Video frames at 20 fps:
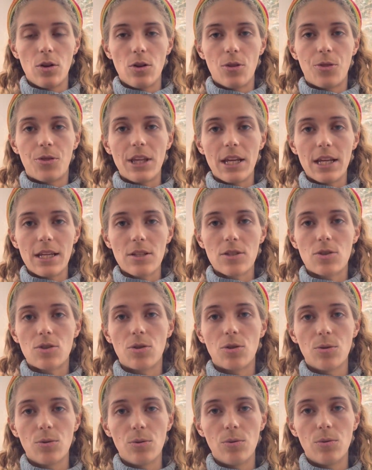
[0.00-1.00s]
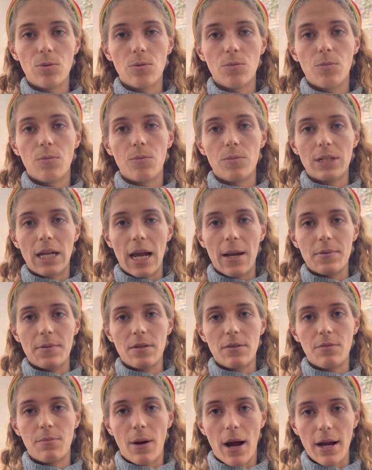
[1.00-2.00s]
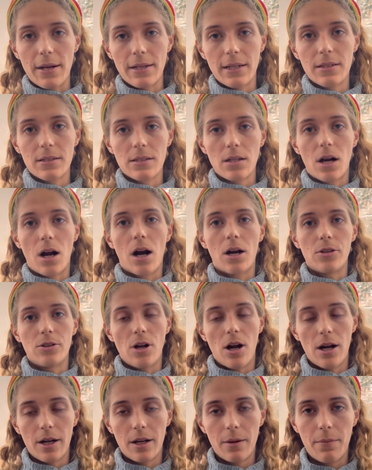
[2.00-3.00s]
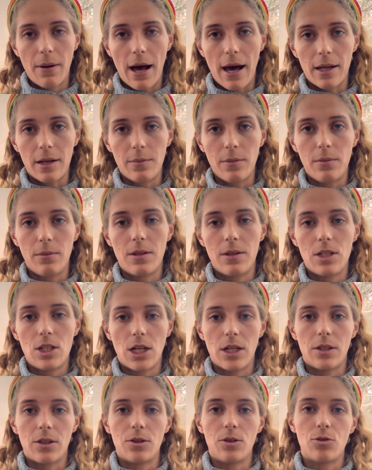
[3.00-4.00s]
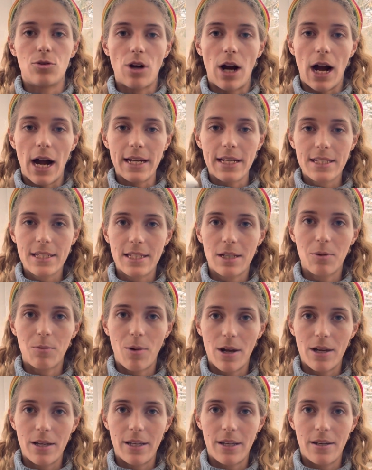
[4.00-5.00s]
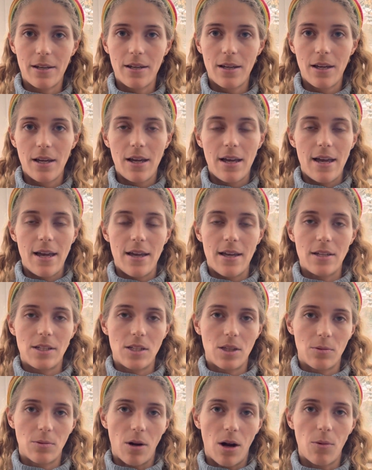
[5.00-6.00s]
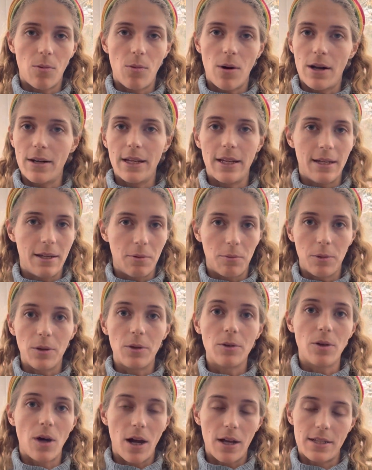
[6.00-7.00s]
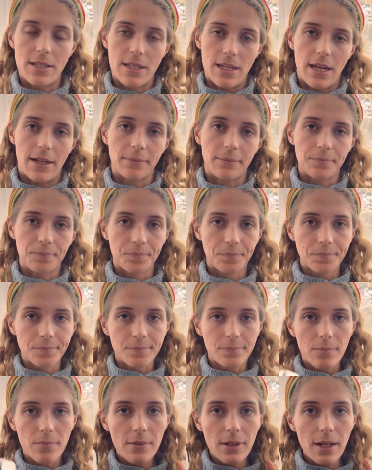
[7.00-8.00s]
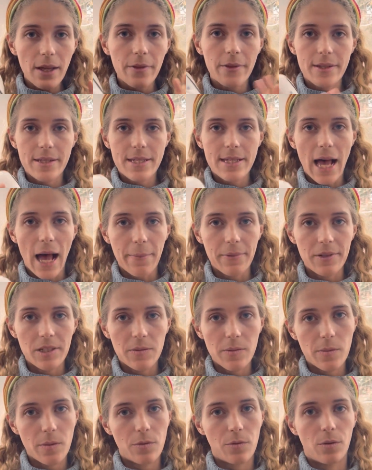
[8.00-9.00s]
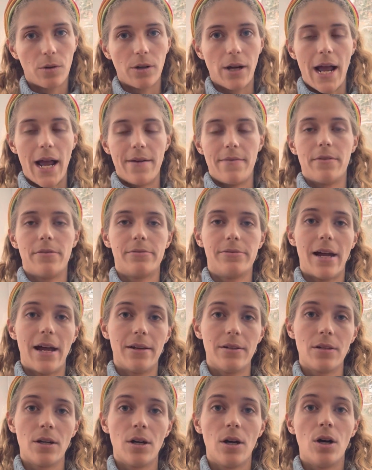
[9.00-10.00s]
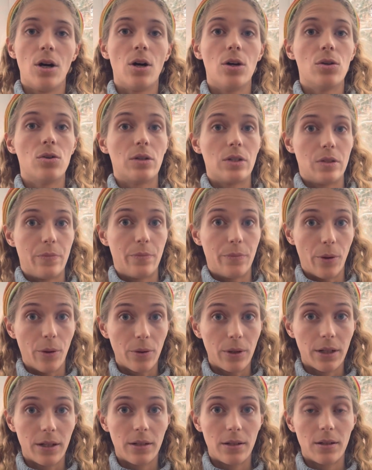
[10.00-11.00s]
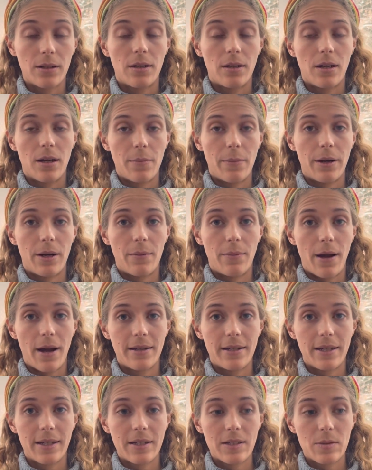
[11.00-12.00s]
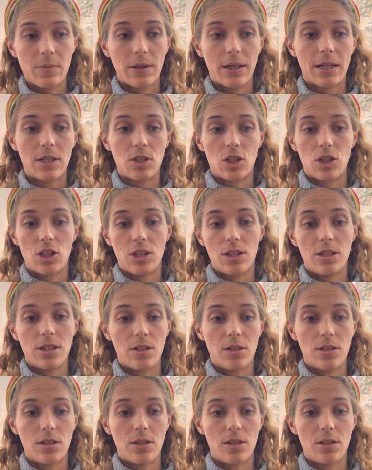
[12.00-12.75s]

These two types of bindings are not compatible with each other. You try to stick one in to the wrong one and it will not stick. This has happened to me before. I have a friend who has broken a pair of bindings because she